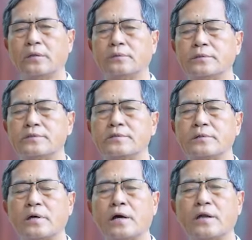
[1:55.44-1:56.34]
this
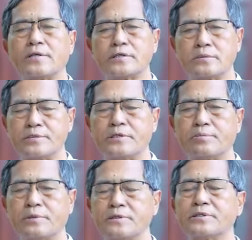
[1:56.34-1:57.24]
RSS
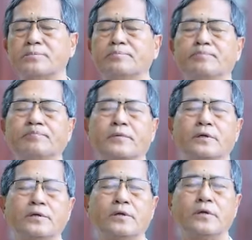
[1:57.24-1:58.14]
BJP regime.
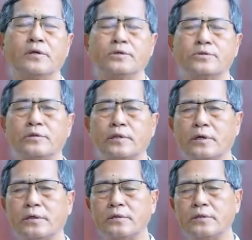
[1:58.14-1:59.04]
So
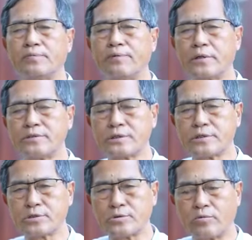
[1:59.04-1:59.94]
there are the
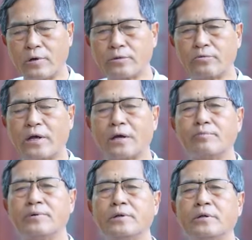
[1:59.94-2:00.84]
differences what we
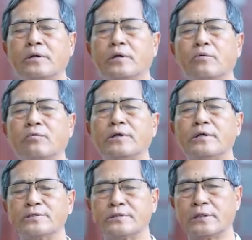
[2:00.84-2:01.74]
have been
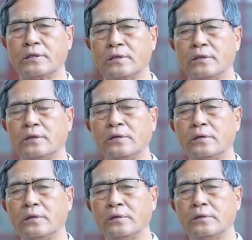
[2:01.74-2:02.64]
witnessing,
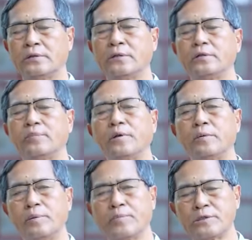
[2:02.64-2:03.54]
the
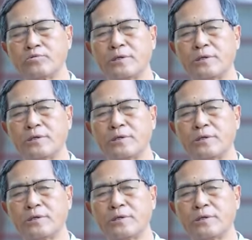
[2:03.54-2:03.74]
Tripura people is